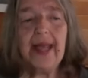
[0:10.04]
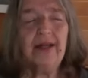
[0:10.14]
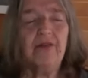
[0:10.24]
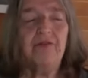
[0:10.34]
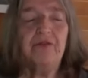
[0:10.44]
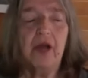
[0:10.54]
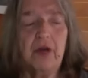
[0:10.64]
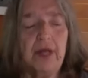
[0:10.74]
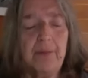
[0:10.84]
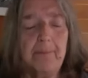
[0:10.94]
In a
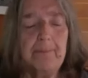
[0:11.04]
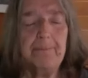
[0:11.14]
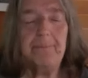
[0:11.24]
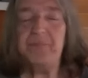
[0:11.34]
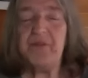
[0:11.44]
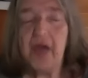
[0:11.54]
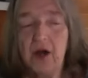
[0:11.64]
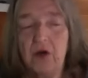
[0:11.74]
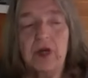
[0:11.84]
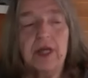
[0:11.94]
very,
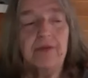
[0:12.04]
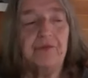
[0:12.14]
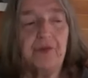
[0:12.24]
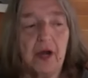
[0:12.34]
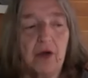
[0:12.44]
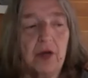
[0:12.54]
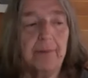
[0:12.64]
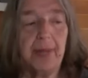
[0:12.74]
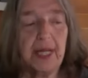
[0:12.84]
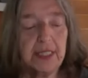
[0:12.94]
very,
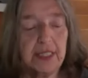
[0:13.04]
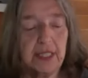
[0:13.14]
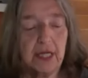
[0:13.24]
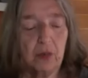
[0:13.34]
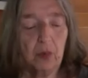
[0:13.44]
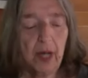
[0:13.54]
very basic